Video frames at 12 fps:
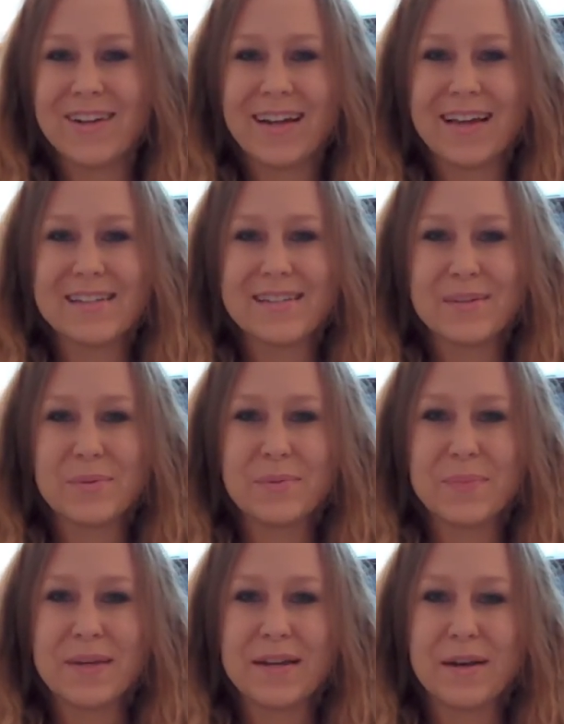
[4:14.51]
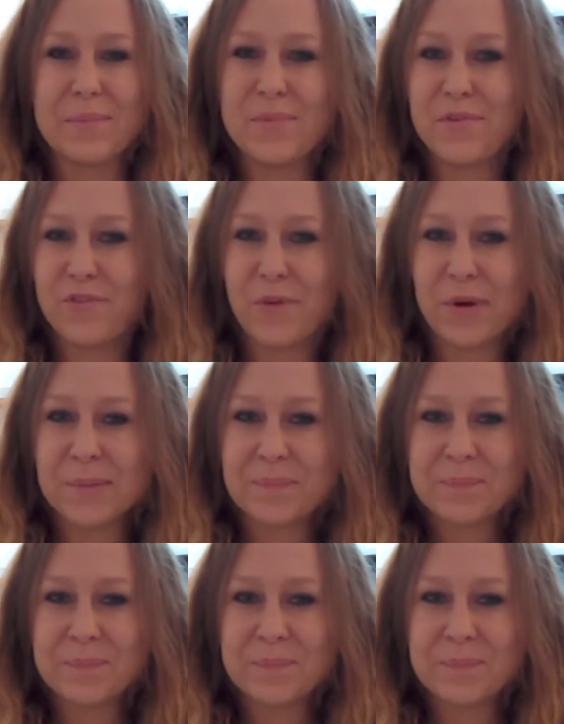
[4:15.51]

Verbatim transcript: I guess it would be number 4.